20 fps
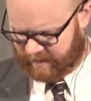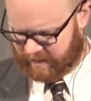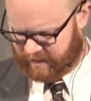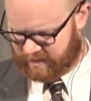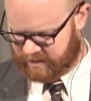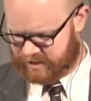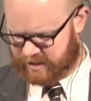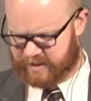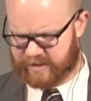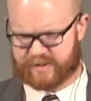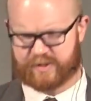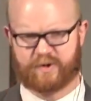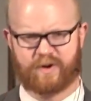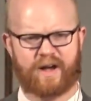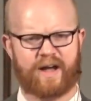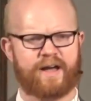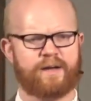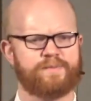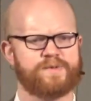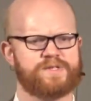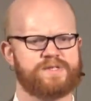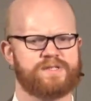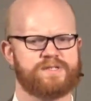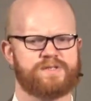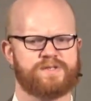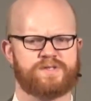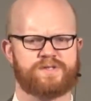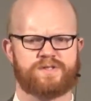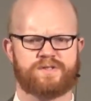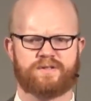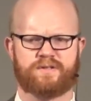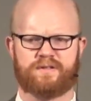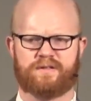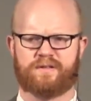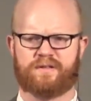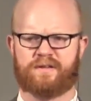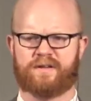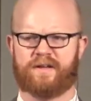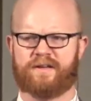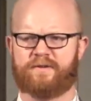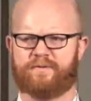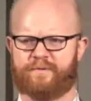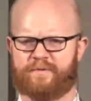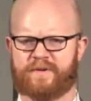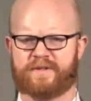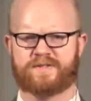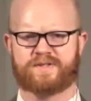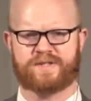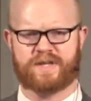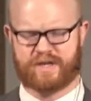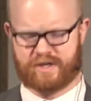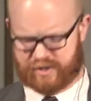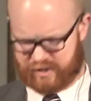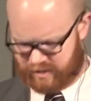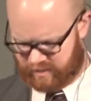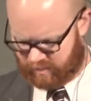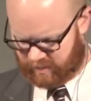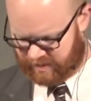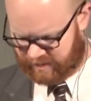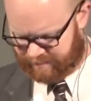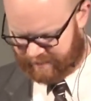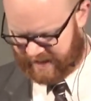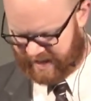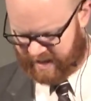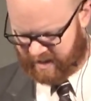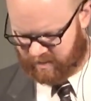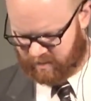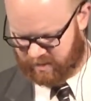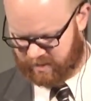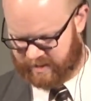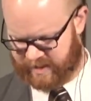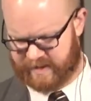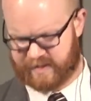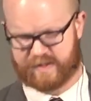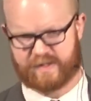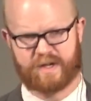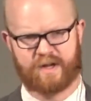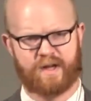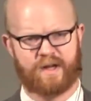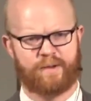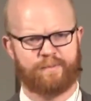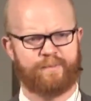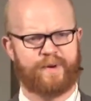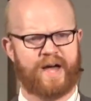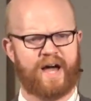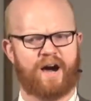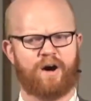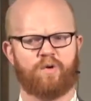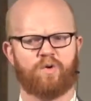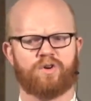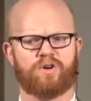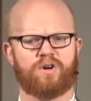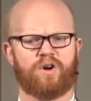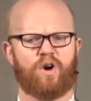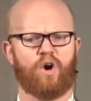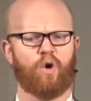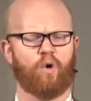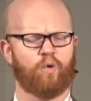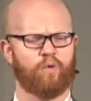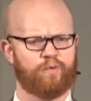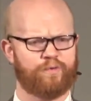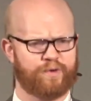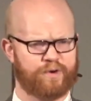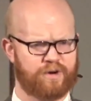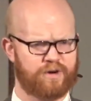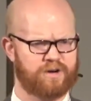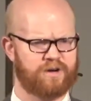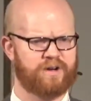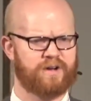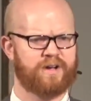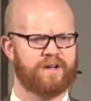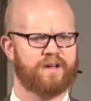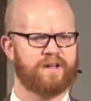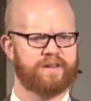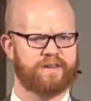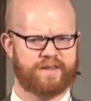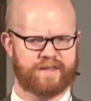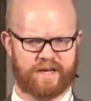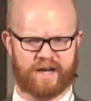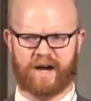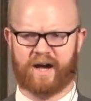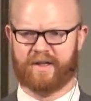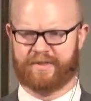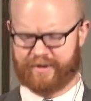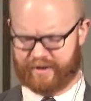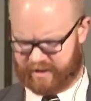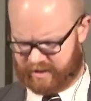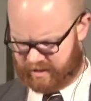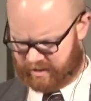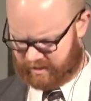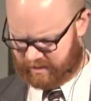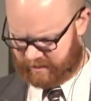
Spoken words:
She describes this kind of fixation with power as power over the other.